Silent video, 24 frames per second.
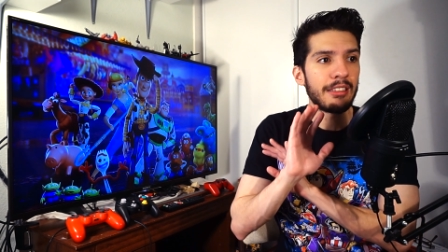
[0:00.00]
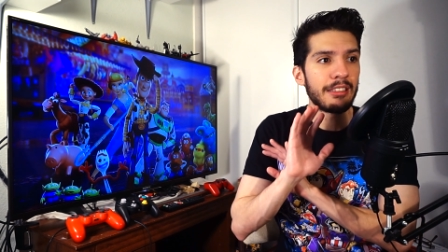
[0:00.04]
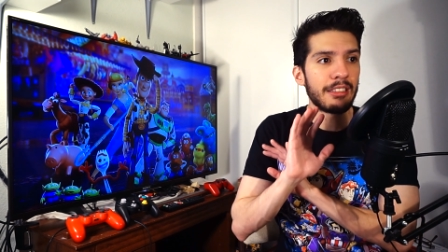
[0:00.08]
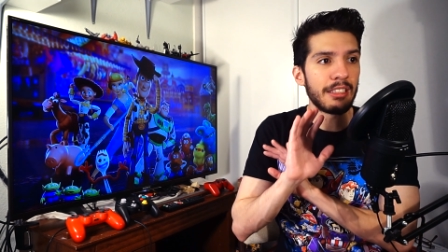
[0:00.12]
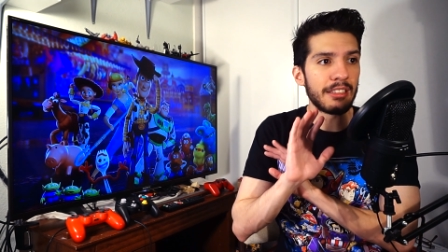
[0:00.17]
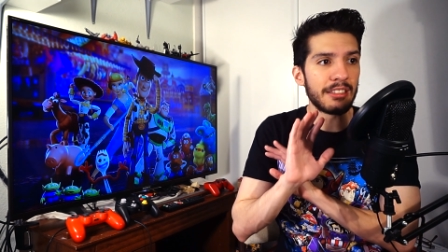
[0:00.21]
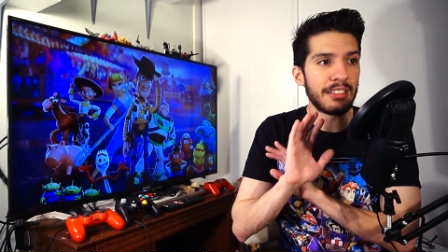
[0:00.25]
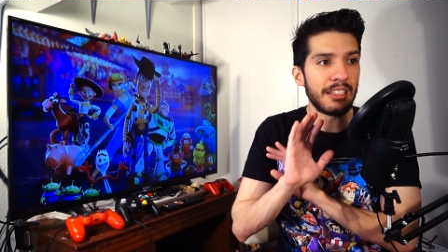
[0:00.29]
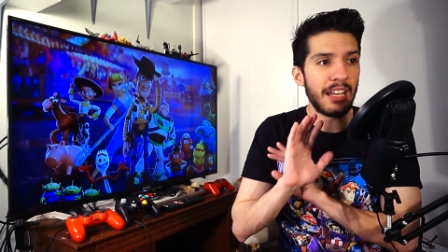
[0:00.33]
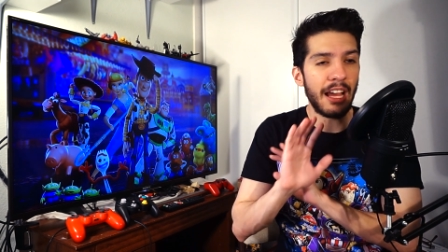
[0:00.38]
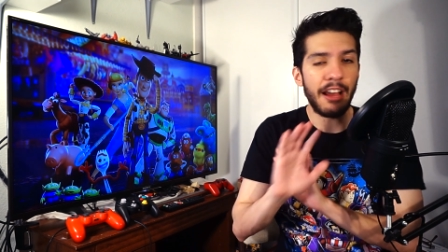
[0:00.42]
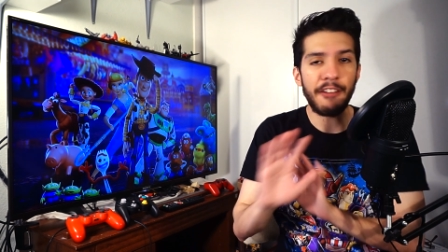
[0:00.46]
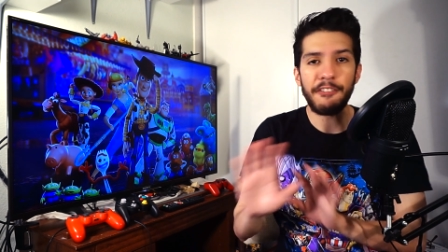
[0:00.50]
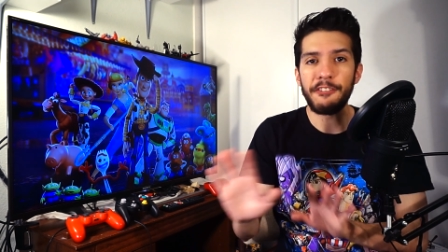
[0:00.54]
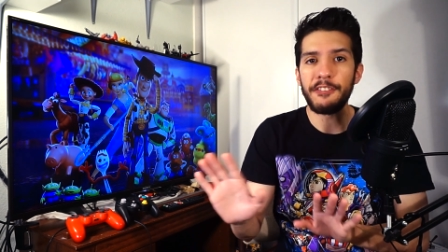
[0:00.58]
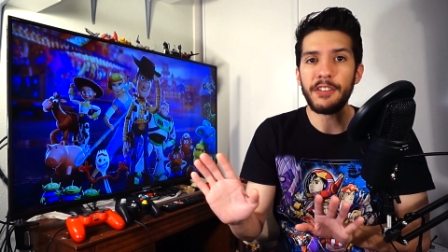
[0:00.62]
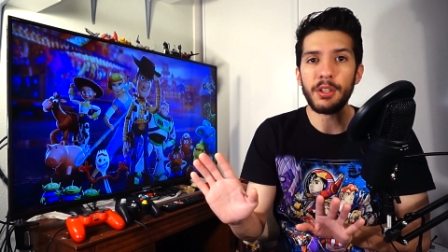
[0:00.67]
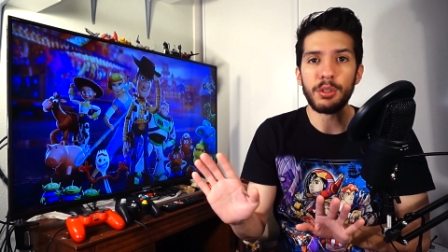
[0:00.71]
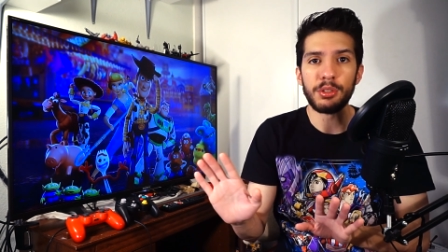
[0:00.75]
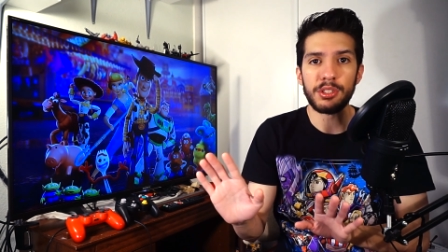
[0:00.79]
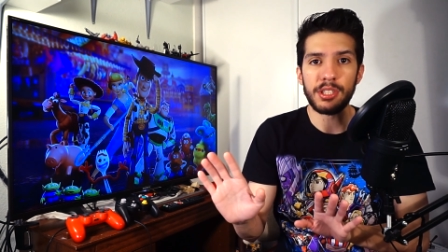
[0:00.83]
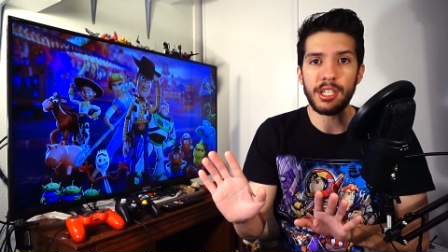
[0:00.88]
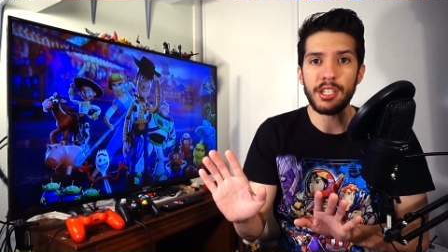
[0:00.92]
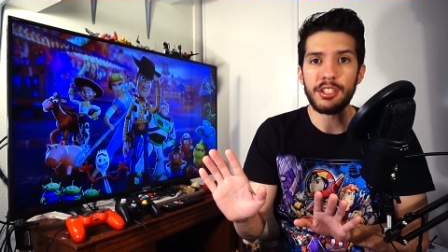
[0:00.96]
does not
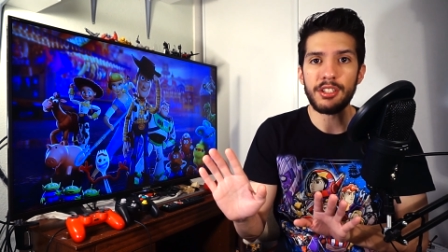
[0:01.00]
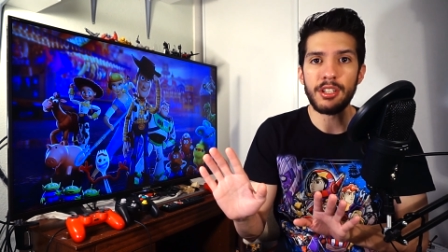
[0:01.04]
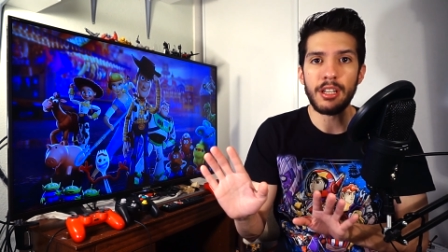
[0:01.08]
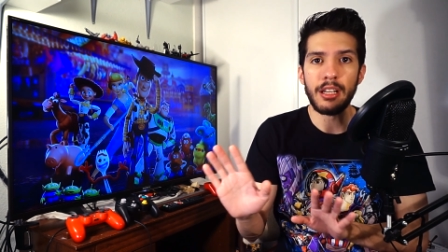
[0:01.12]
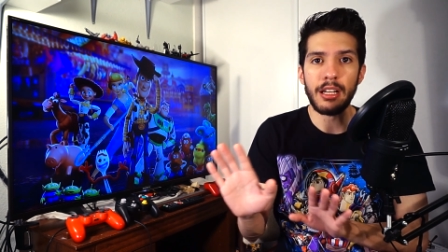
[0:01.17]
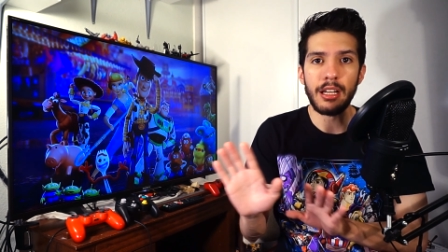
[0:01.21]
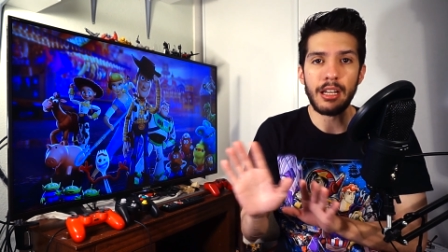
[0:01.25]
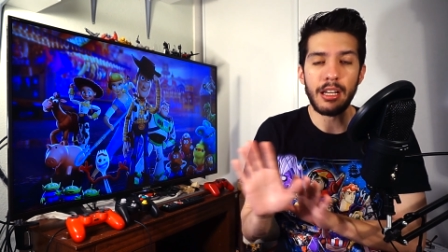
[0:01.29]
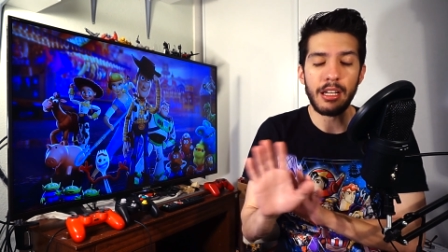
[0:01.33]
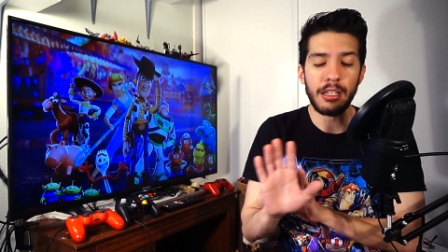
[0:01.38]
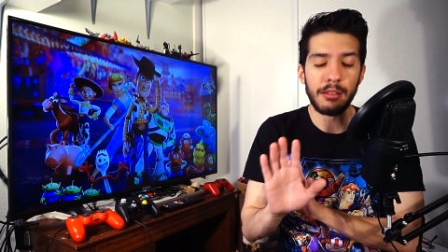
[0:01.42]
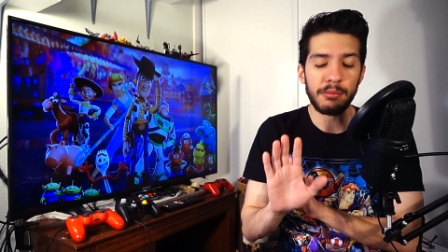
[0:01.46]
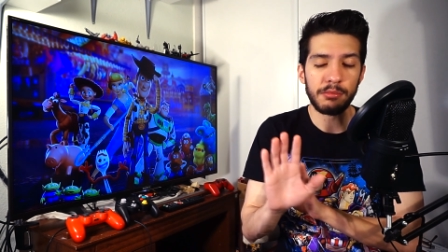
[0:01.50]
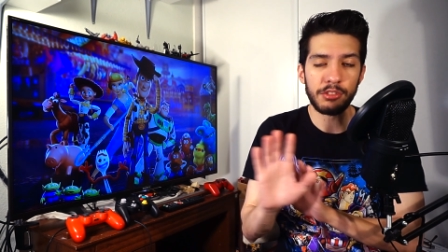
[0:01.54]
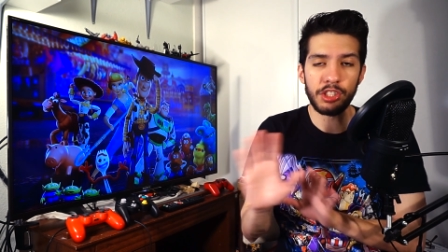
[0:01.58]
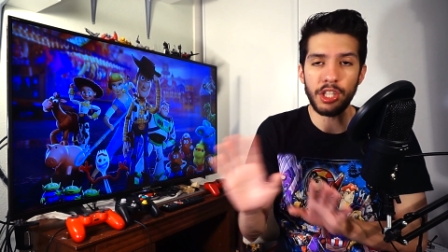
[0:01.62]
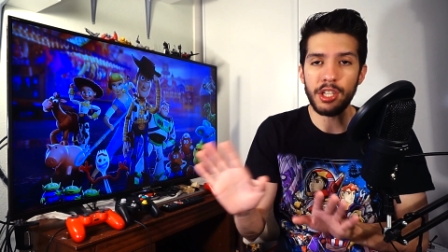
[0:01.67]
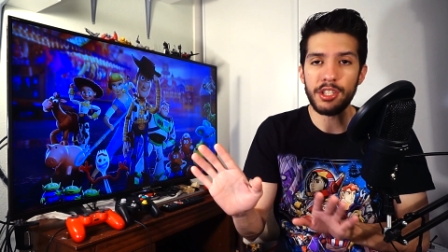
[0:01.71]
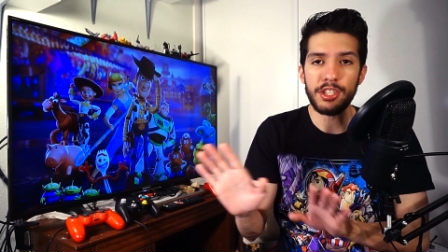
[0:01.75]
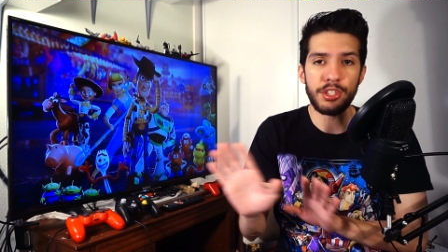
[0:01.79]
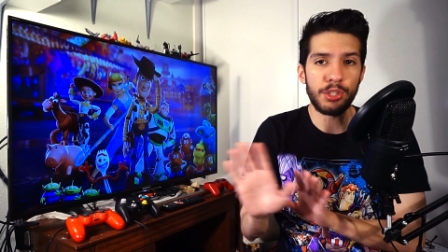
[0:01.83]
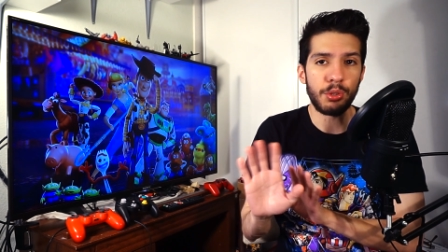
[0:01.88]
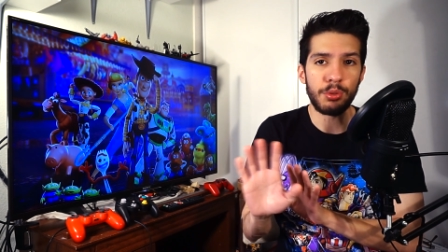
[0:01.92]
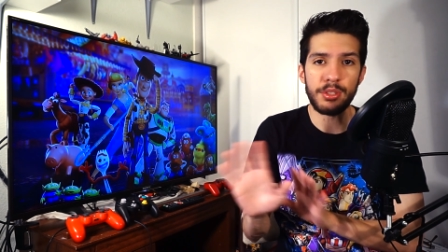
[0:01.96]
feel touch, uh,
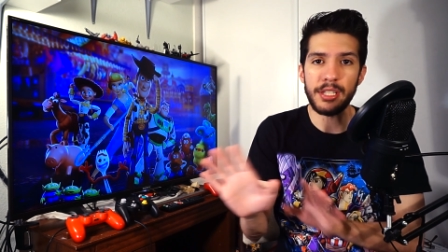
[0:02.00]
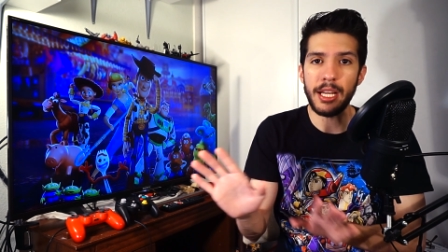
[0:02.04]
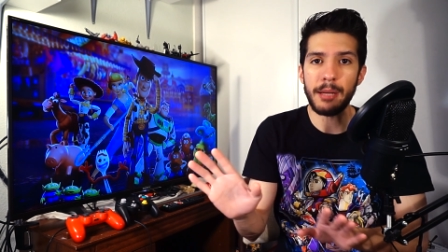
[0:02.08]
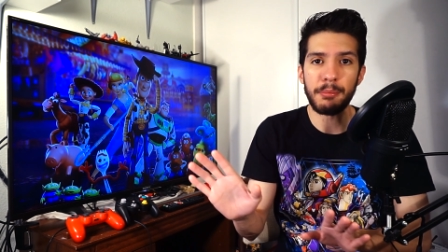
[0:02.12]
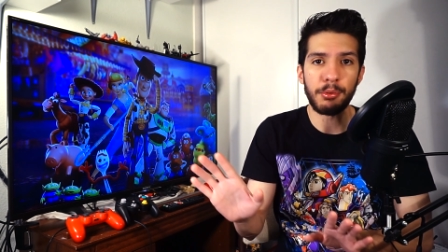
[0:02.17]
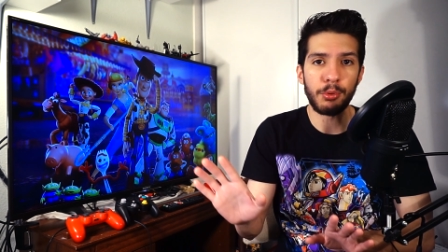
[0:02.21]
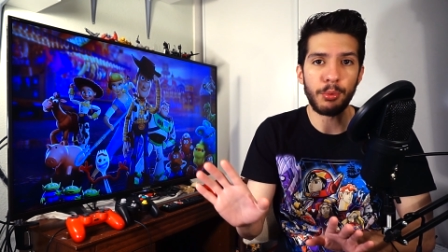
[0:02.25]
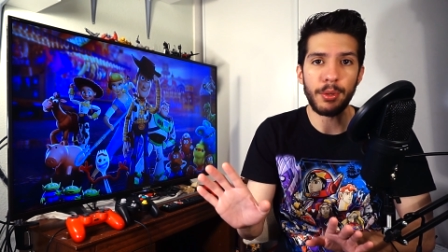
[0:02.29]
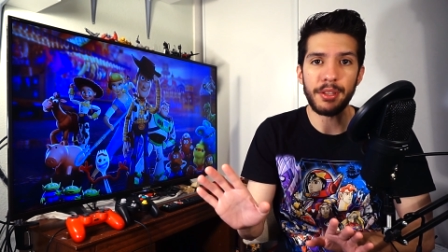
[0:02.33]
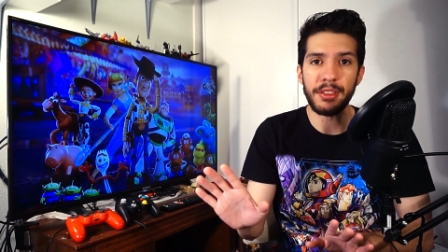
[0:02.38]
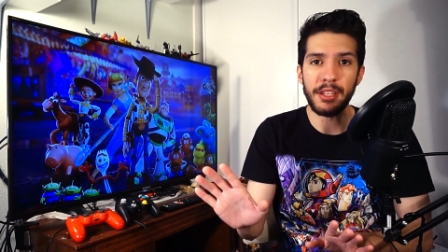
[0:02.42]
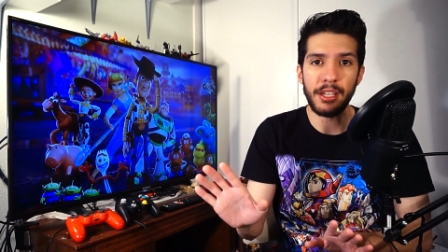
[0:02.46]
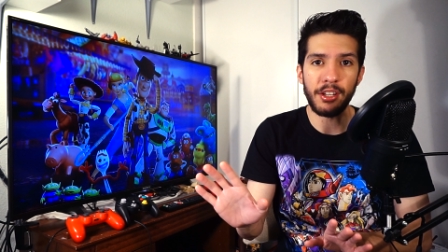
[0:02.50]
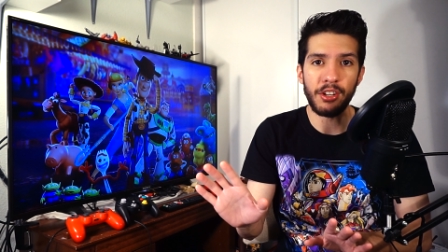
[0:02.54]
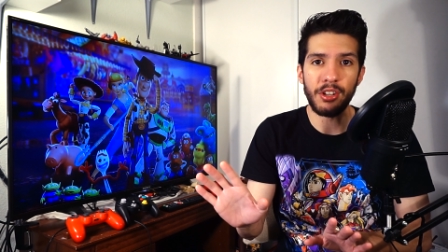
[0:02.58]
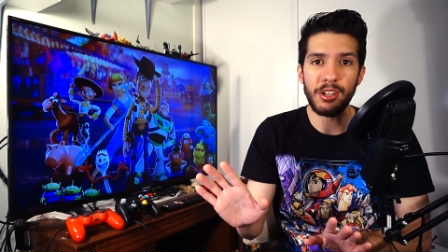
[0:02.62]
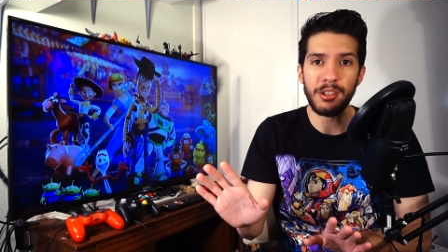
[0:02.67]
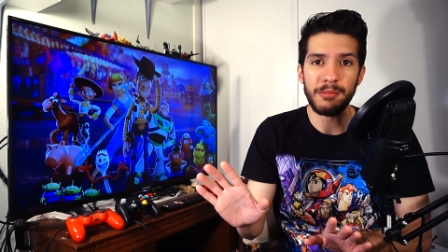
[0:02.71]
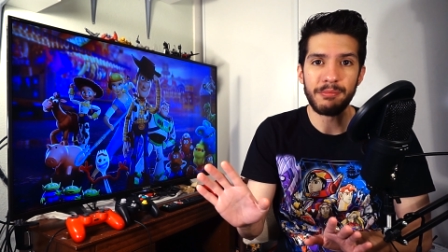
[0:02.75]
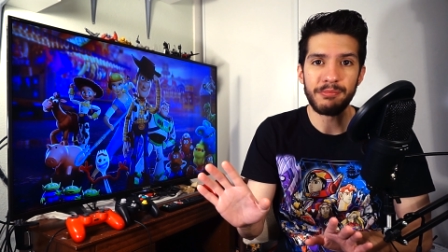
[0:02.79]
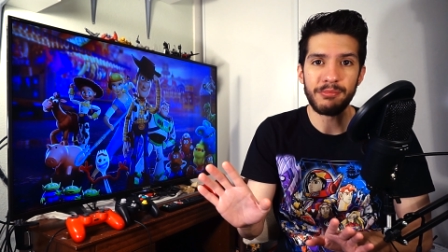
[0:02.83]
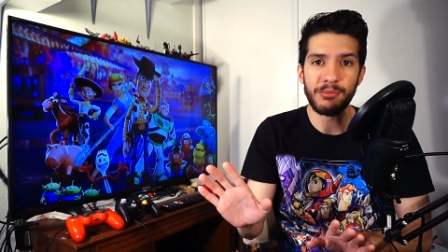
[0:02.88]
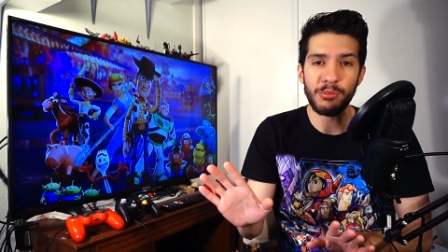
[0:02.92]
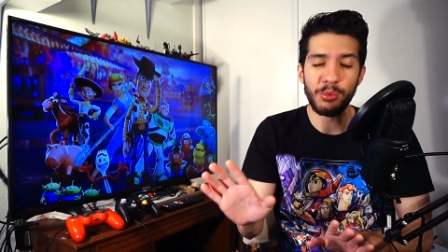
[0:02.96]
touched or tampered with at all,